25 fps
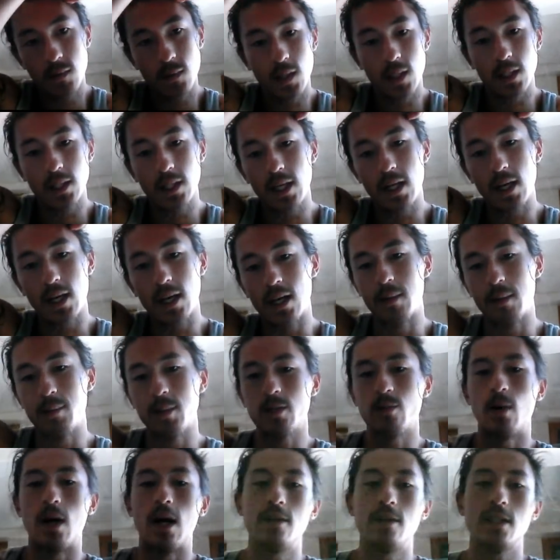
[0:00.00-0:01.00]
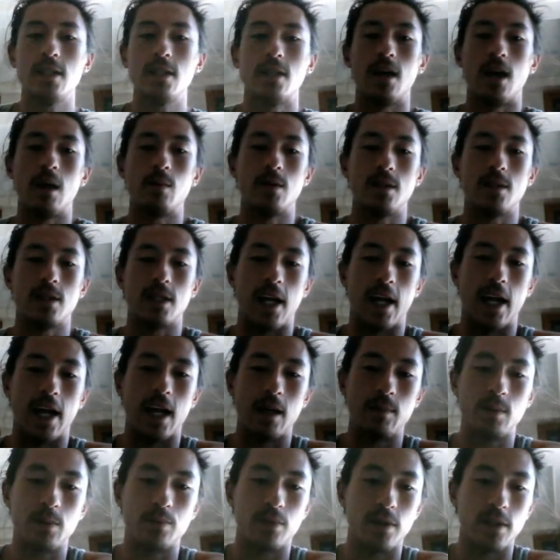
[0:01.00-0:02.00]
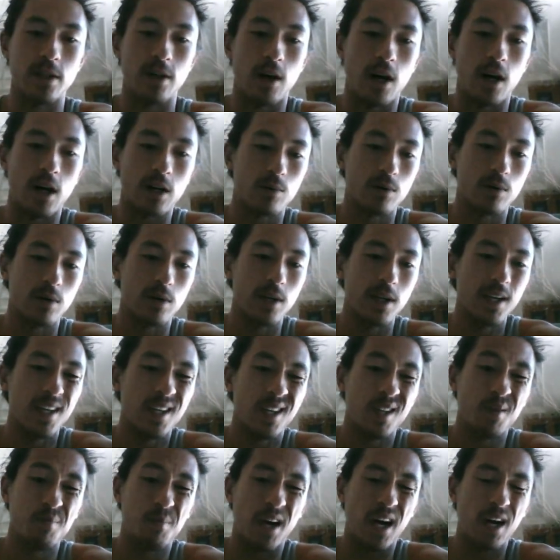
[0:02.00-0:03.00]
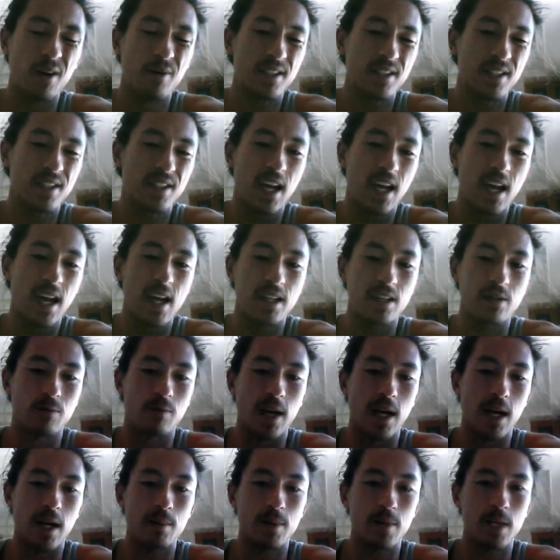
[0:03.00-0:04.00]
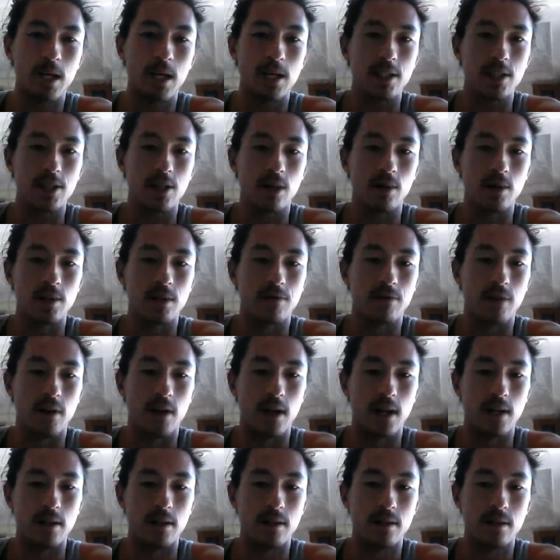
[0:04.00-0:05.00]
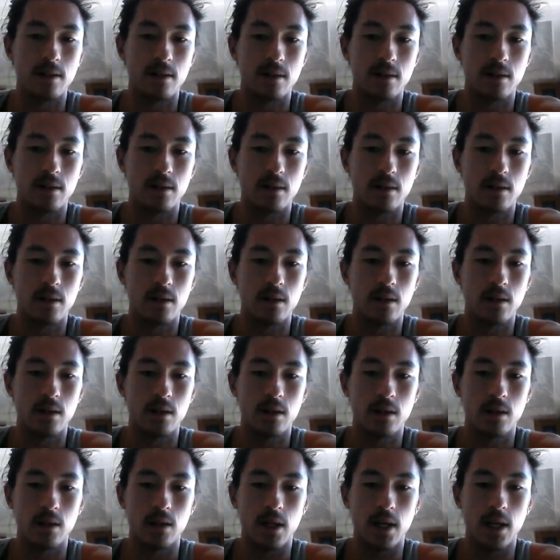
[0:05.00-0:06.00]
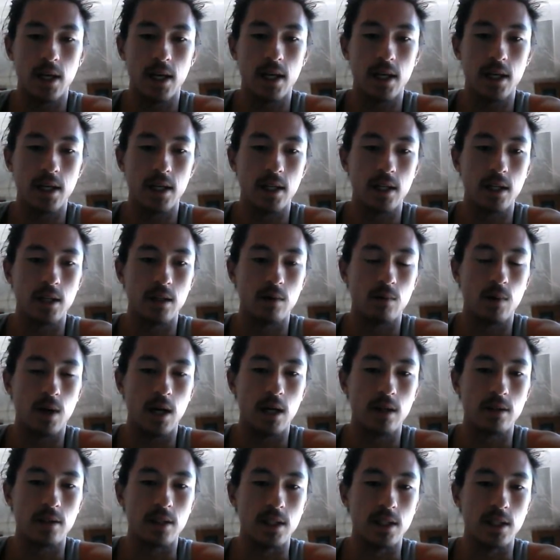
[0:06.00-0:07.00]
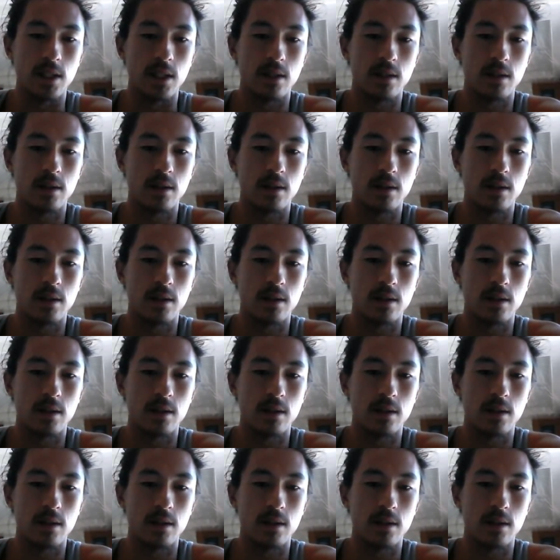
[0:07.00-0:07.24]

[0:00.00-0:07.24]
Yeah, I mean, Wily Goblin can be pretty awkward. Pirates deck and ramp decks, though, it's fine. Hey, Wily.